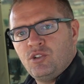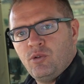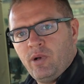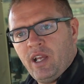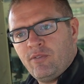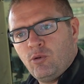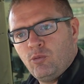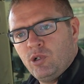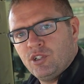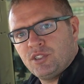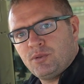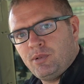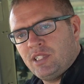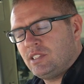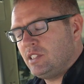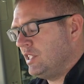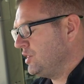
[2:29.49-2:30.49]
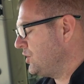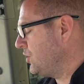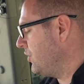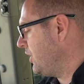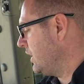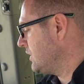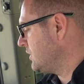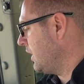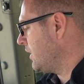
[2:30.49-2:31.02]
Do we have a wheel speed sensor?
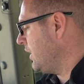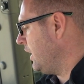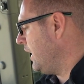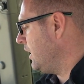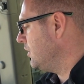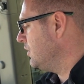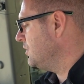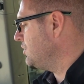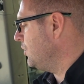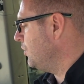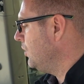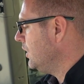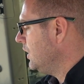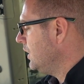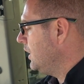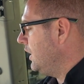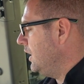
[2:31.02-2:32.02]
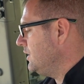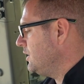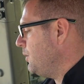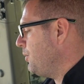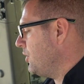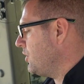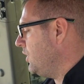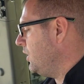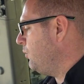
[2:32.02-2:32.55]
Things like that. So, uh,
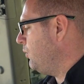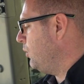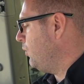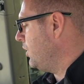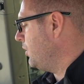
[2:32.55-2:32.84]
typically we